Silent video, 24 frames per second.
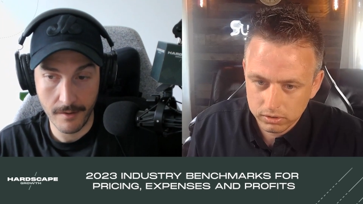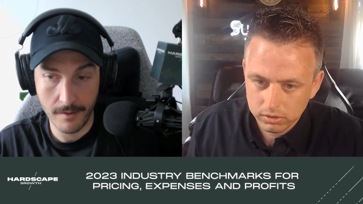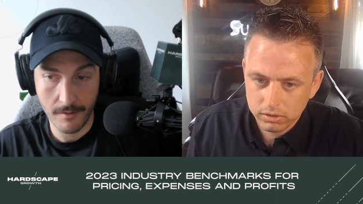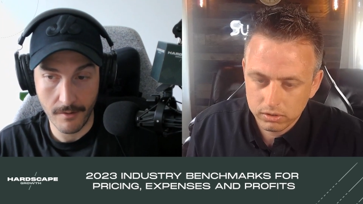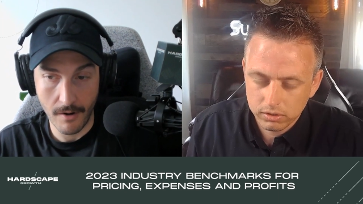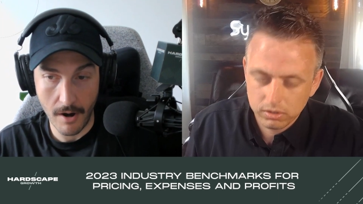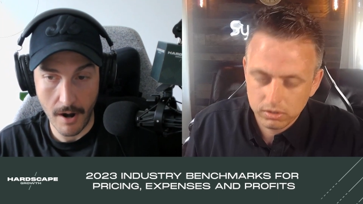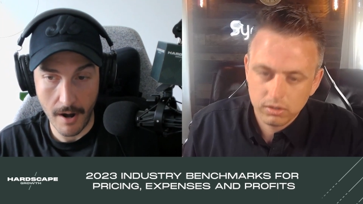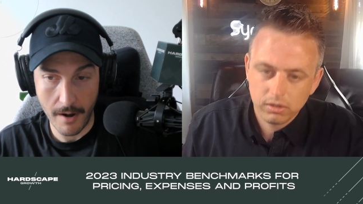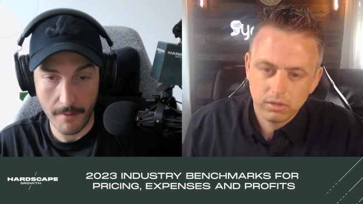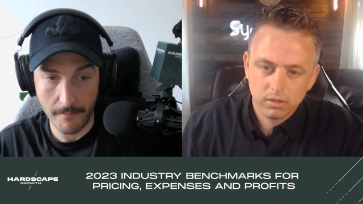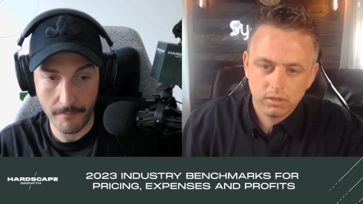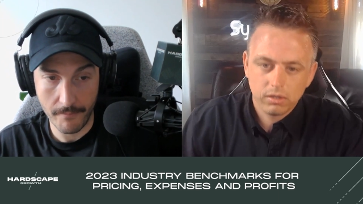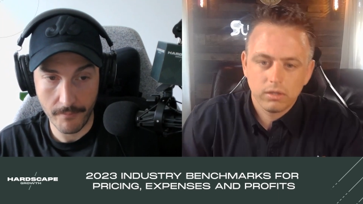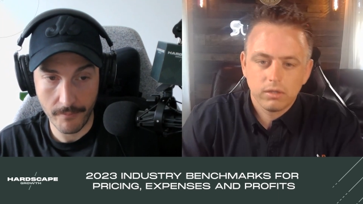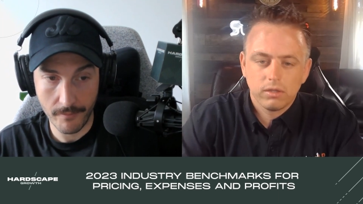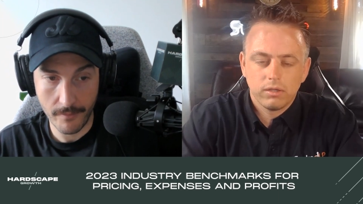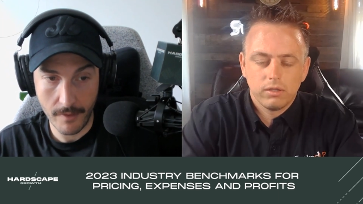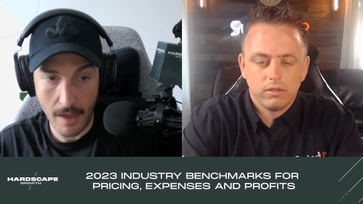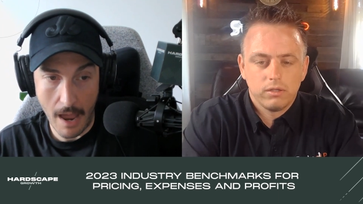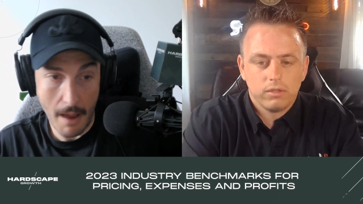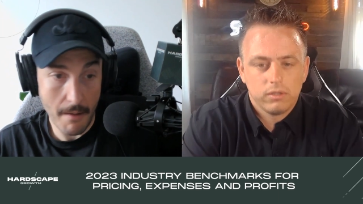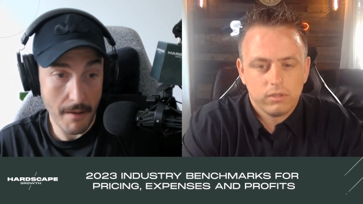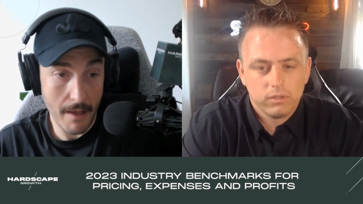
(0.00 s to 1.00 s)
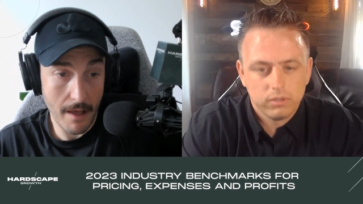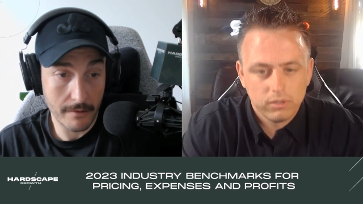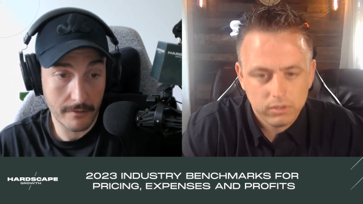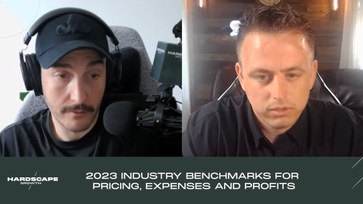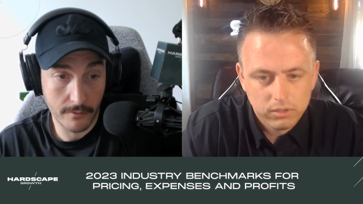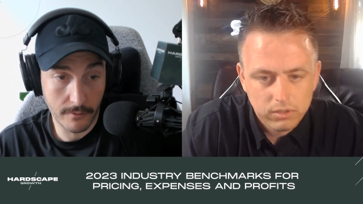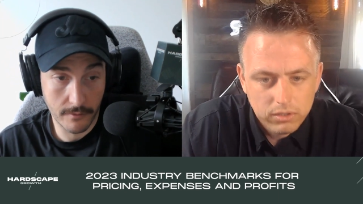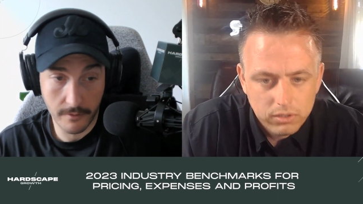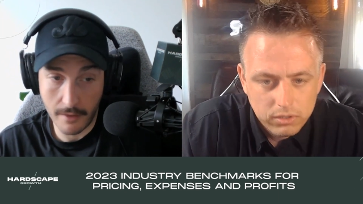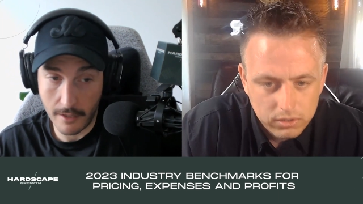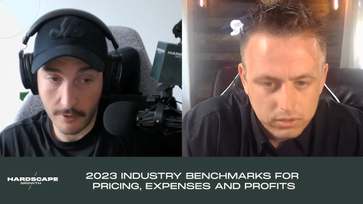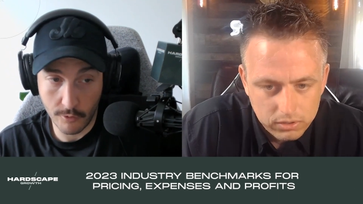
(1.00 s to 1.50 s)
Speaker 1: Right. I mean,
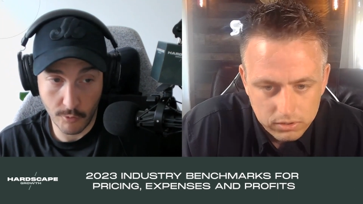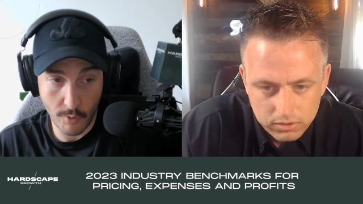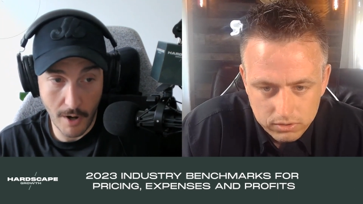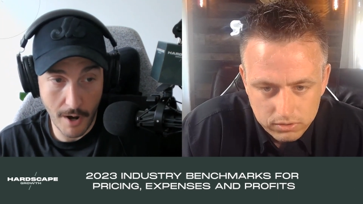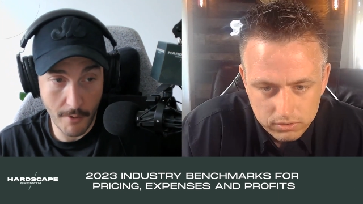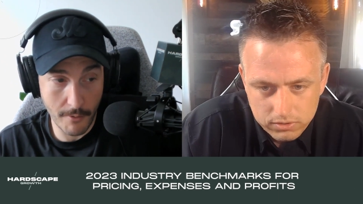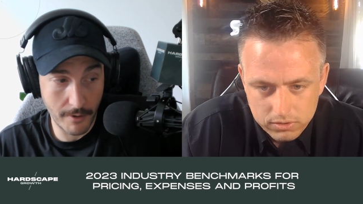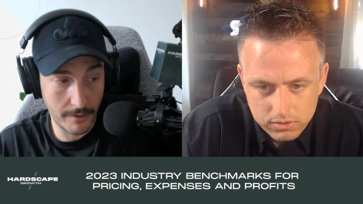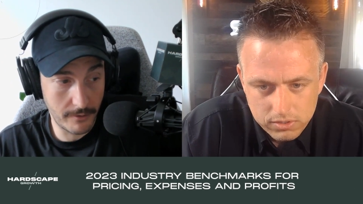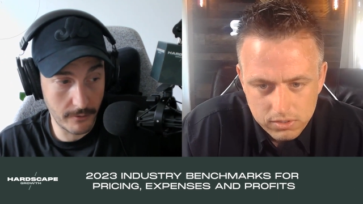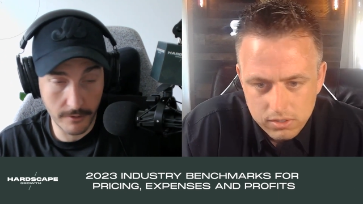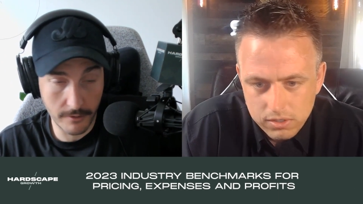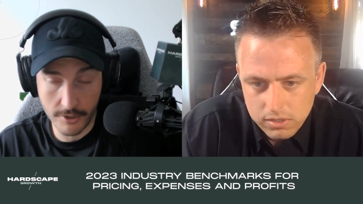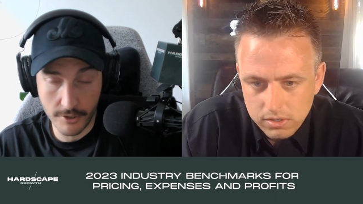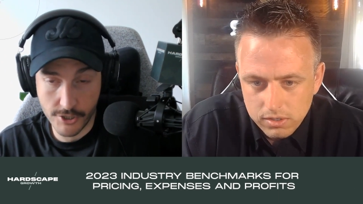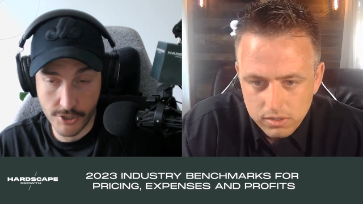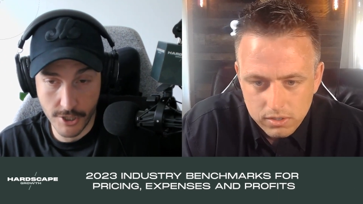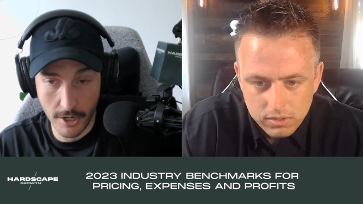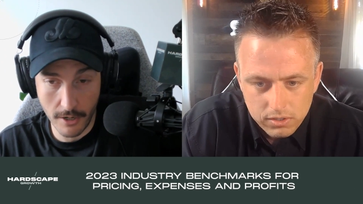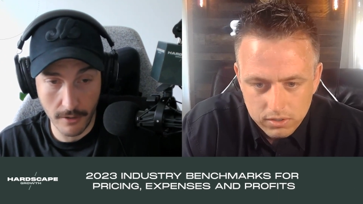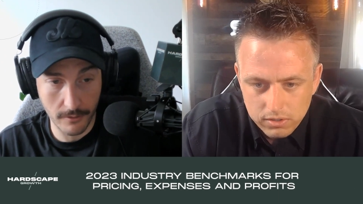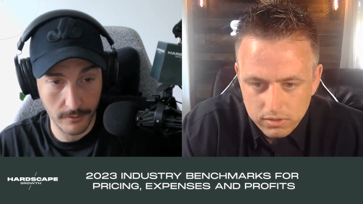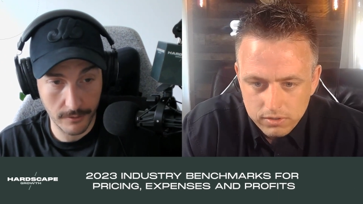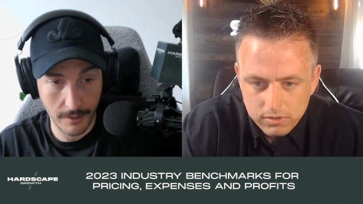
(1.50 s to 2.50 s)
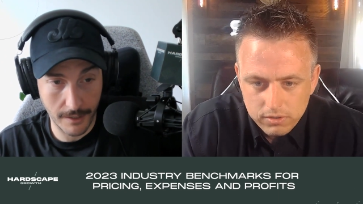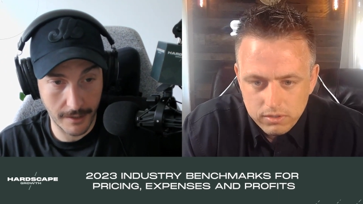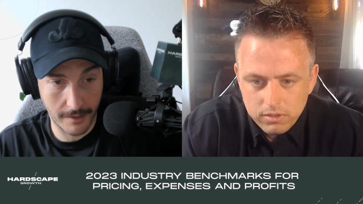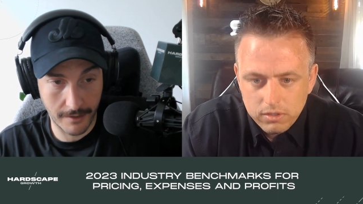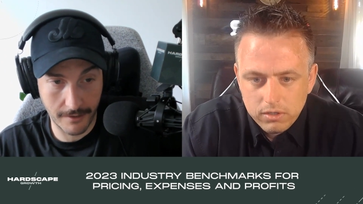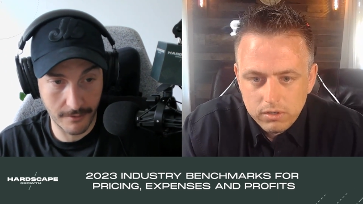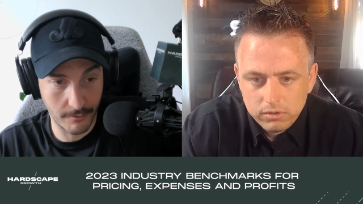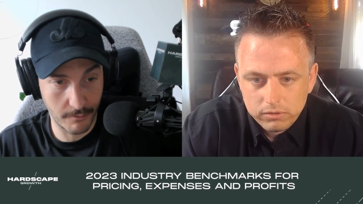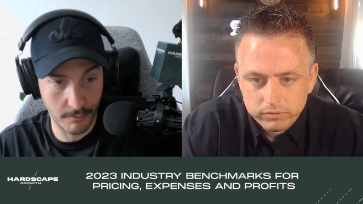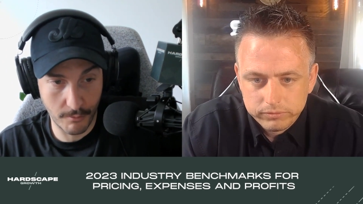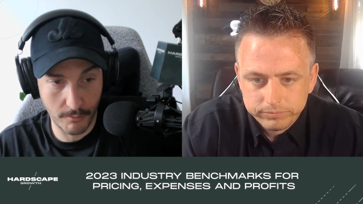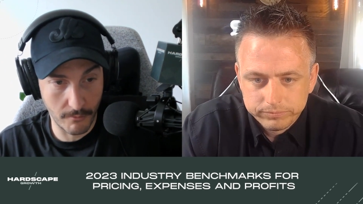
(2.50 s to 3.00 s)
that's that's why we do this show. Like
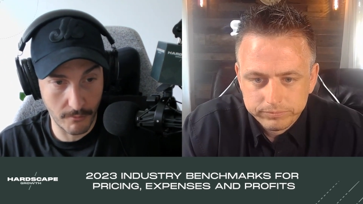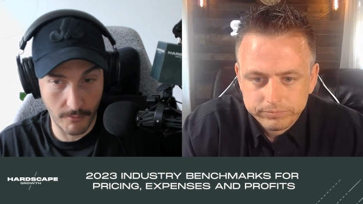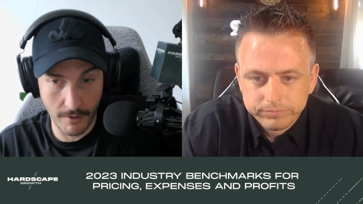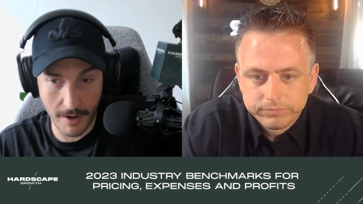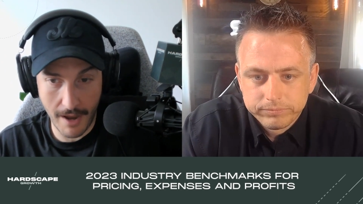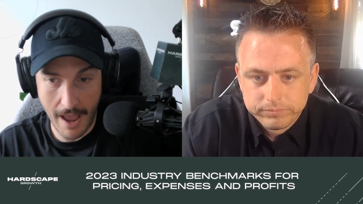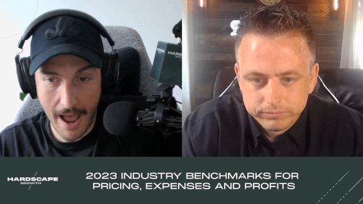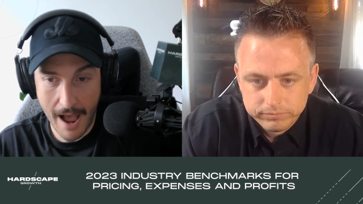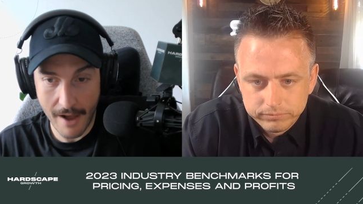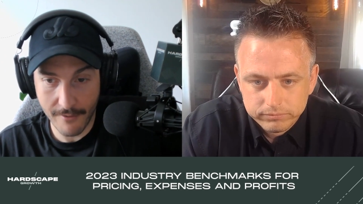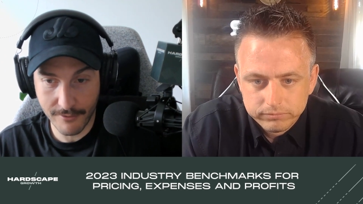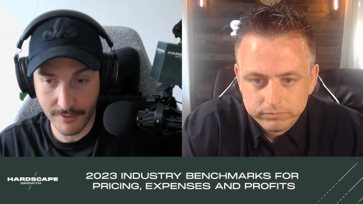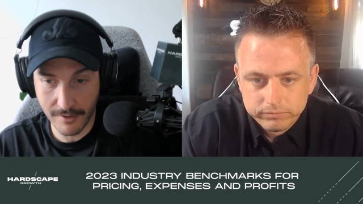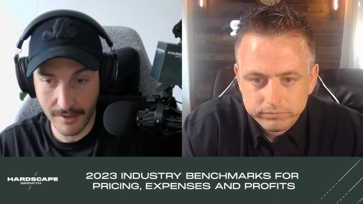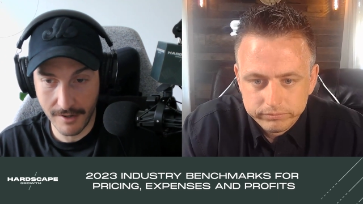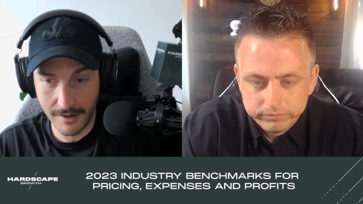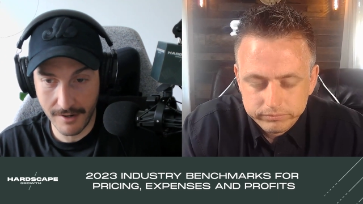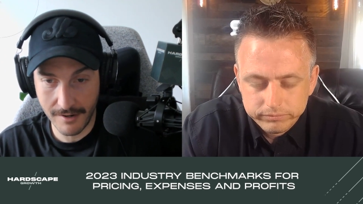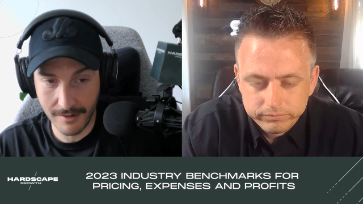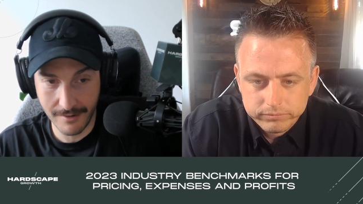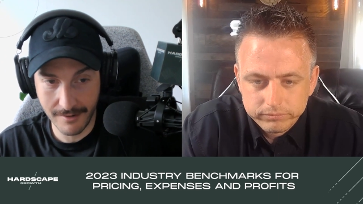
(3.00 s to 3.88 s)
we have to